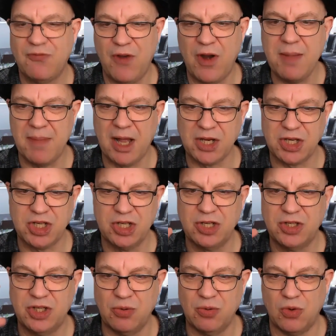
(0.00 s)
very
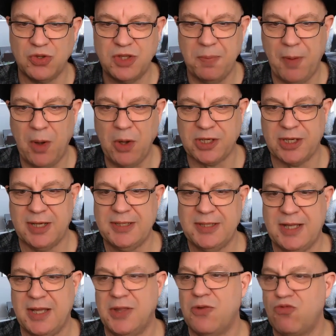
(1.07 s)
much towards the body,
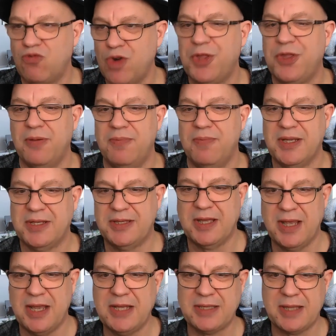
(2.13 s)
isn't it? The rhythm is
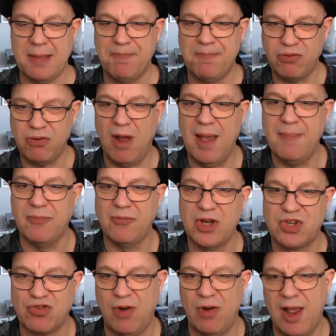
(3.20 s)
the primary
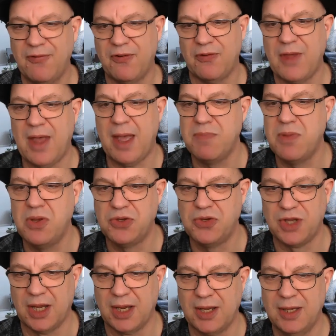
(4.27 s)
driver of that
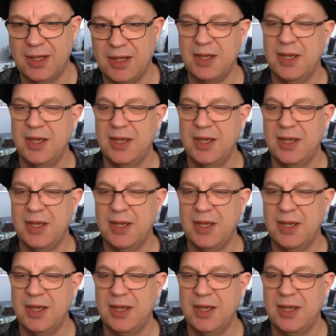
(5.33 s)
music.